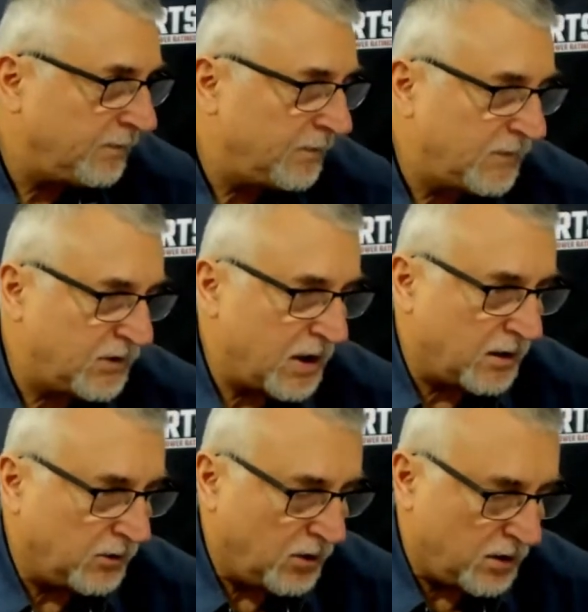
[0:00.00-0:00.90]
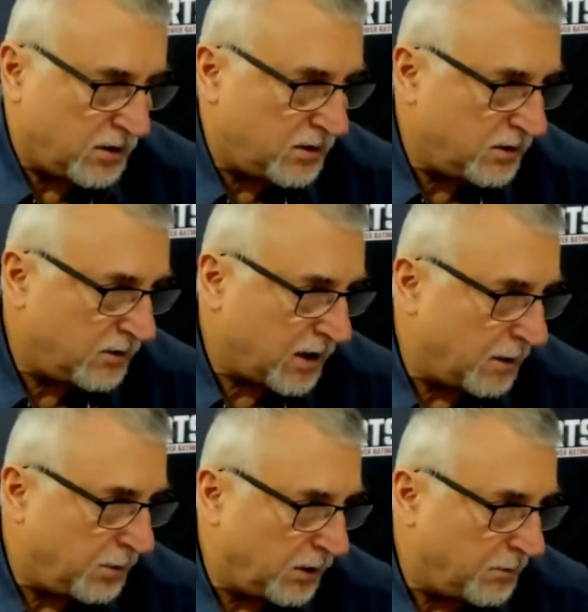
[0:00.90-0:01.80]
Let's take a look. Got
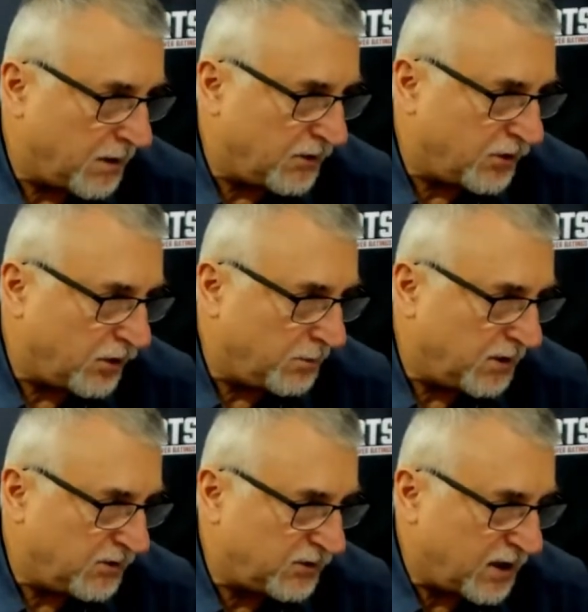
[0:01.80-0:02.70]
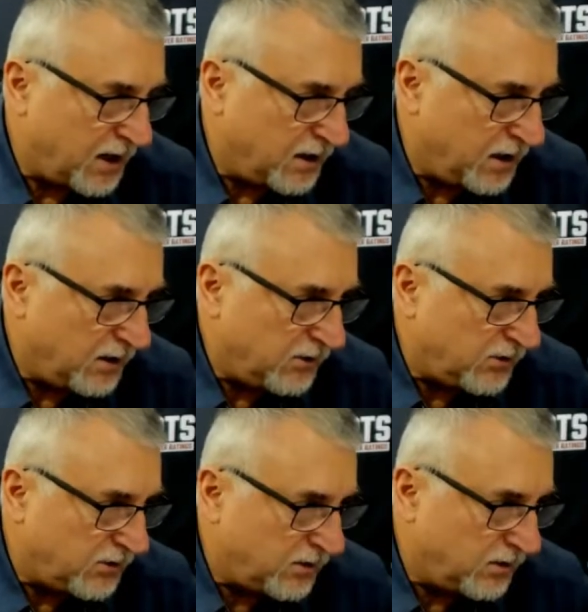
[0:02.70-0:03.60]
to pull up my tournament
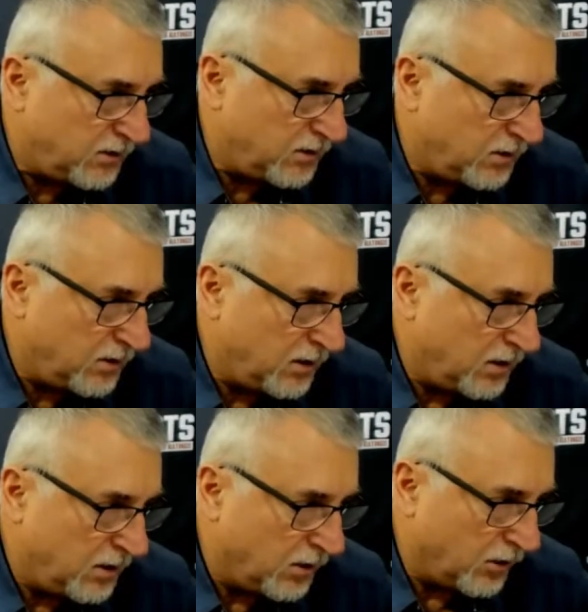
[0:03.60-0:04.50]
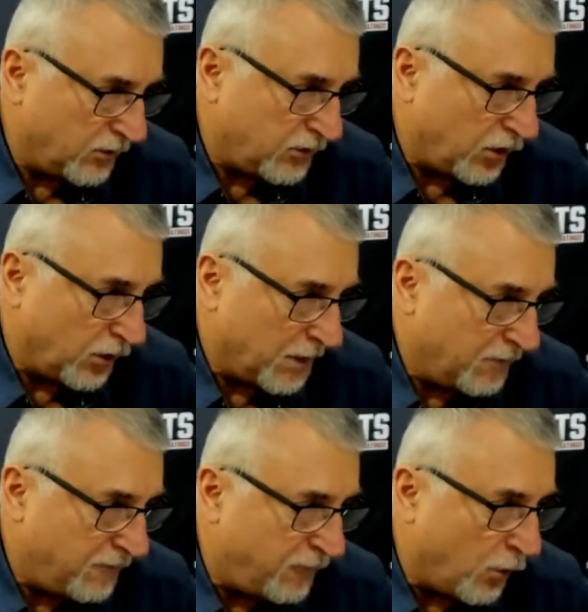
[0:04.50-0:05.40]
standings. Or tournament
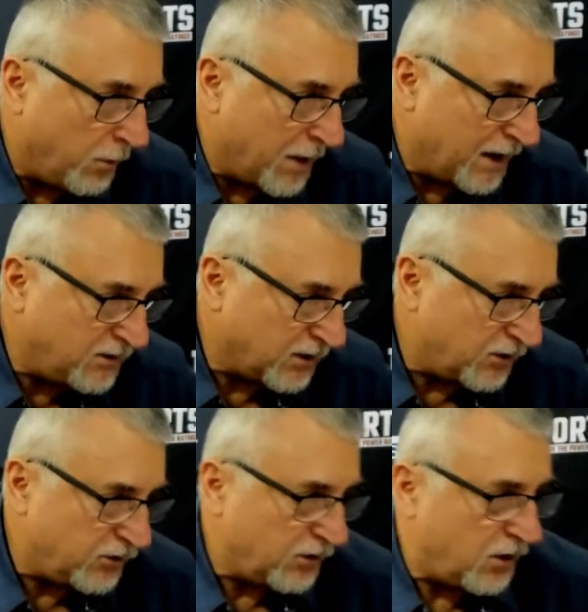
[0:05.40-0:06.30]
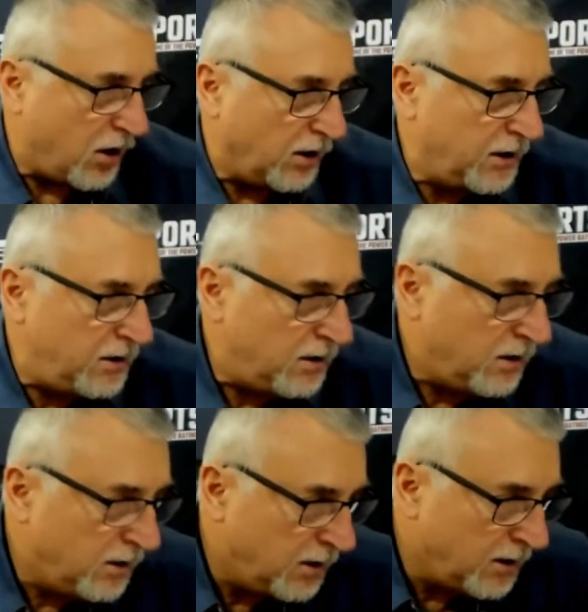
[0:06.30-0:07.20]
formats, I should call it.
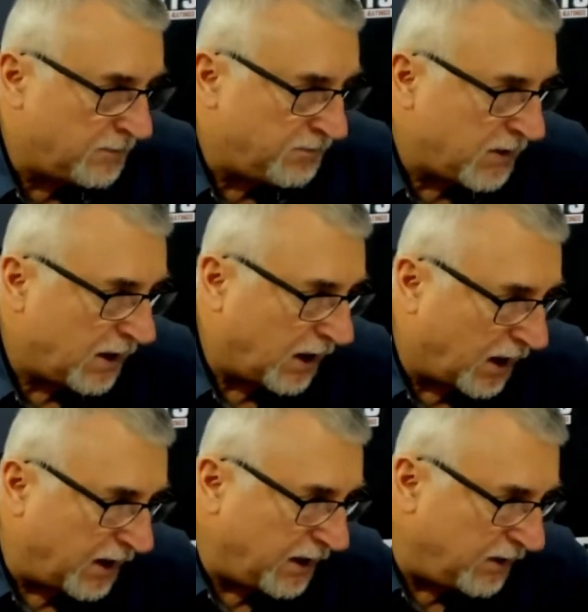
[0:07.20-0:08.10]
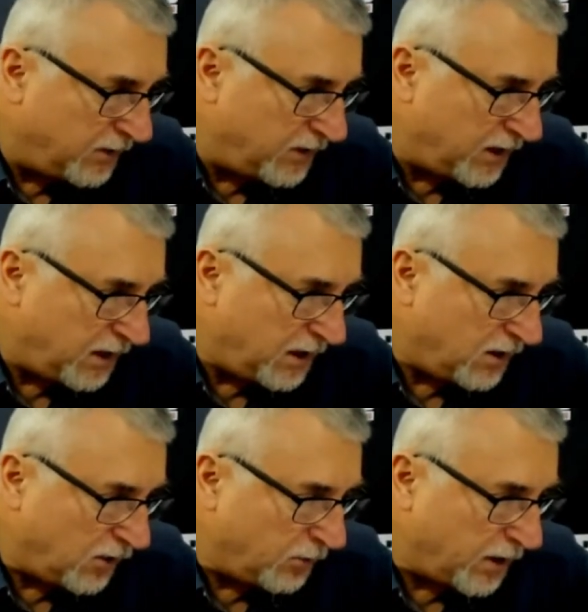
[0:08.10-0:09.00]
All
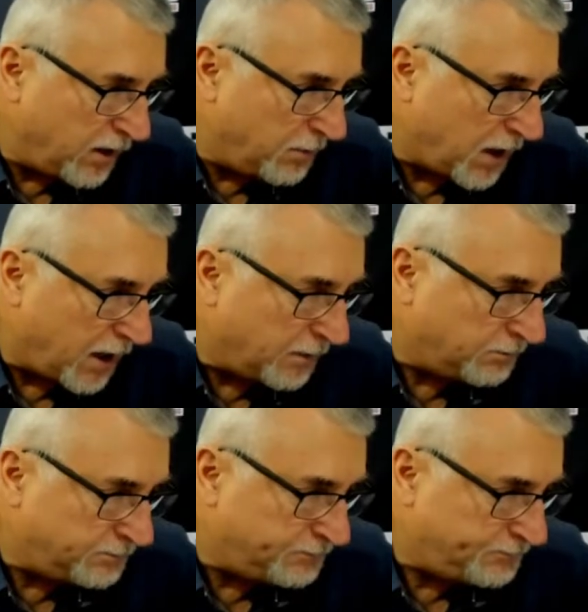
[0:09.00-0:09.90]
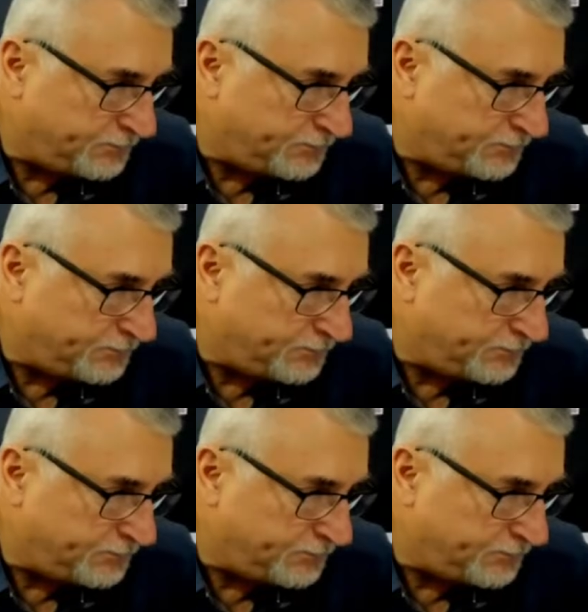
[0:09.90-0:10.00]
the way to the bottom.